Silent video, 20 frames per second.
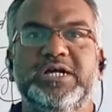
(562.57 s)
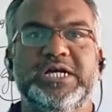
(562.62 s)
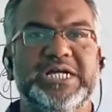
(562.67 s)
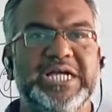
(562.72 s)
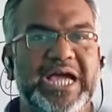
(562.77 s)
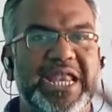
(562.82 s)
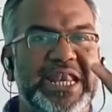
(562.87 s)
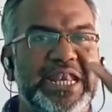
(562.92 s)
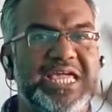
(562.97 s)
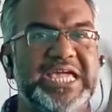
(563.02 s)

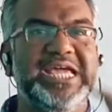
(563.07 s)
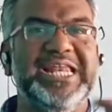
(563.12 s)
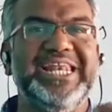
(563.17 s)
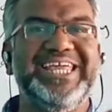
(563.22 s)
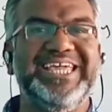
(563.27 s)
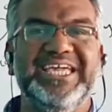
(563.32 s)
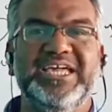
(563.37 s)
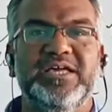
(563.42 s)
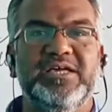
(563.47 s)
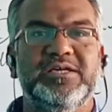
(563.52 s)

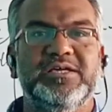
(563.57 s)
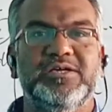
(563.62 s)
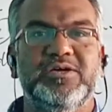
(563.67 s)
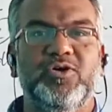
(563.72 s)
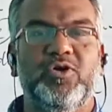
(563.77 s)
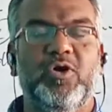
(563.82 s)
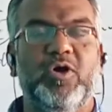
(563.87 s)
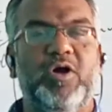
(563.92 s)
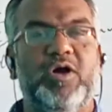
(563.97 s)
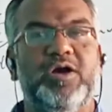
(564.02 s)
cunningly
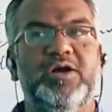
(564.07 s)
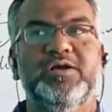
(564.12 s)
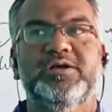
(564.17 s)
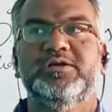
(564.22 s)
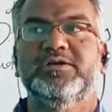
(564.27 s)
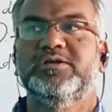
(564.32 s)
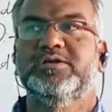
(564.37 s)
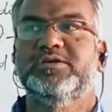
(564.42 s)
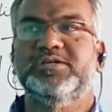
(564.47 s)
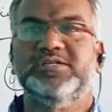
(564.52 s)

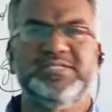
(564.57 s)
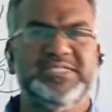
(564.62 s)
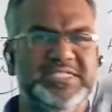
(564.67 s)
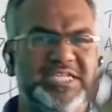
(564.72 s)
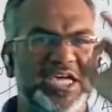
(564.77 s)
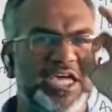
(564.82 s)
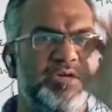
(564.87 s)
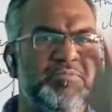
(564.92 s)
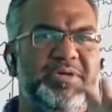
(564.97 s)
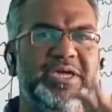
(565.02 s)
or
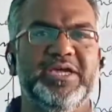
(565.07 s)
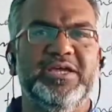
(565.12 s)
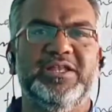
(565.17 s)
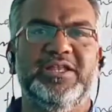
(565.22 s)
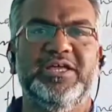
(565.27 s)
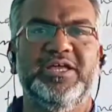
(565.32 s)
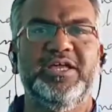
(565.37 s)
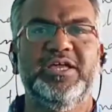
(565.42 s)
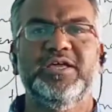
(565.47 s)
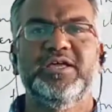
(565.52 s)

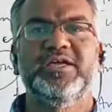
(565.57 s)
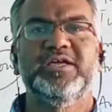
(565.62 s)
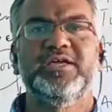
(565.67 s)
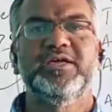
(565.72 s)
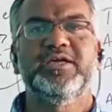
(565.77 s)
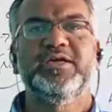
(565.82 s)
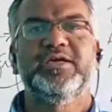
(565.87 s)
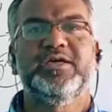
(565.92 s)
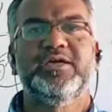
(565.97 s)
schemingly